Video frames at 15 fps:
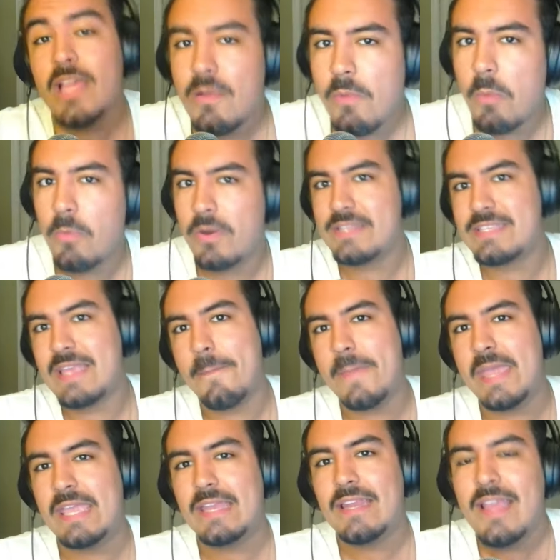Well, what does that
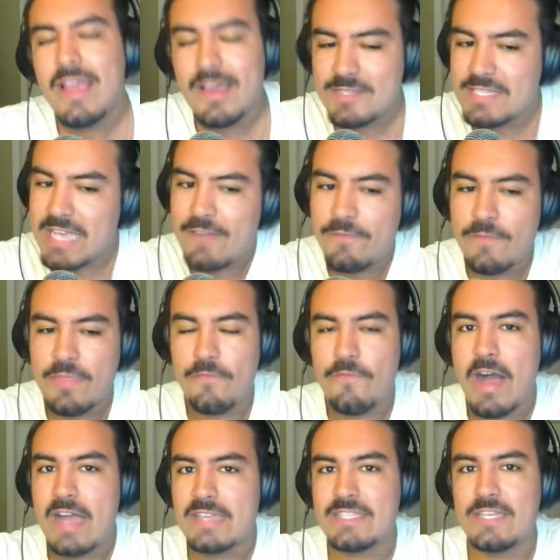mean? Aside from the
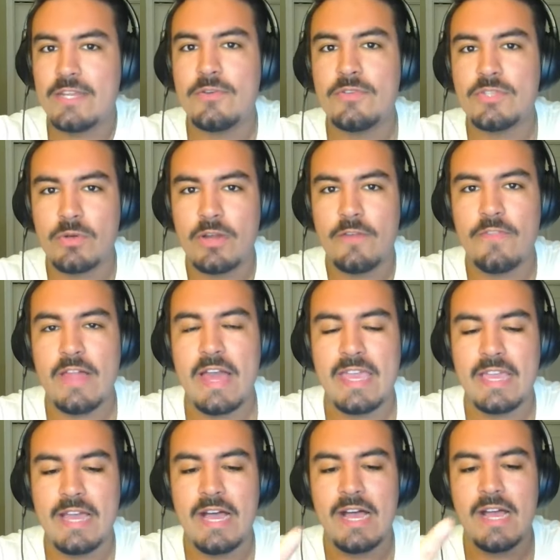Fox News sort of
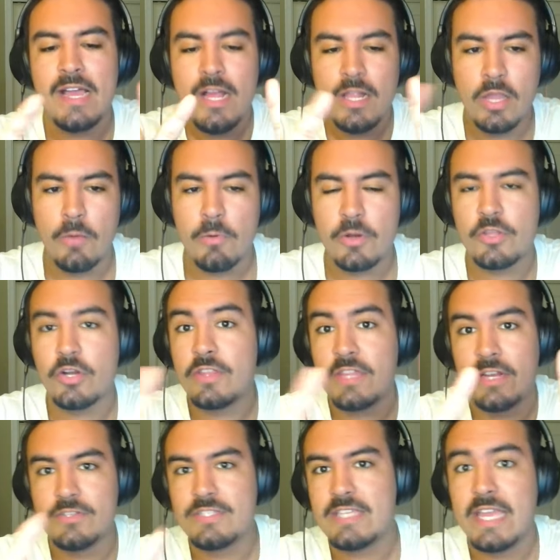like uh, lower third
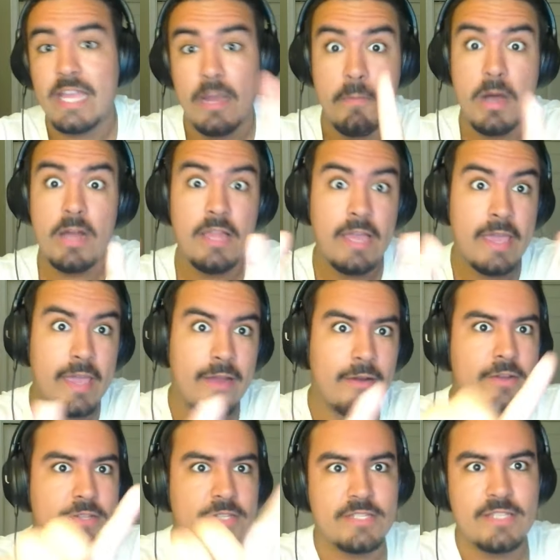that'll say Kamala
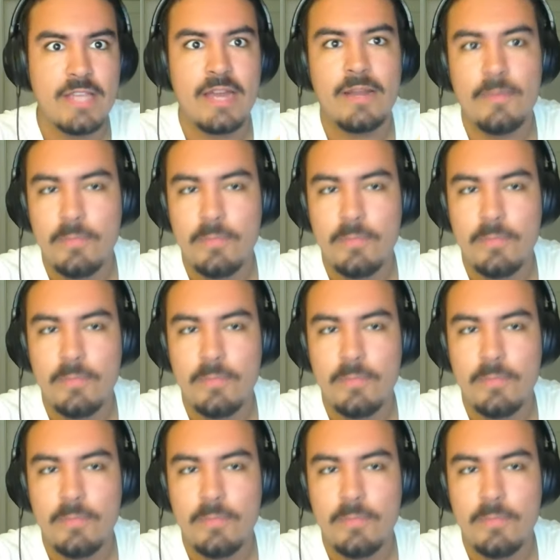Harris is not a,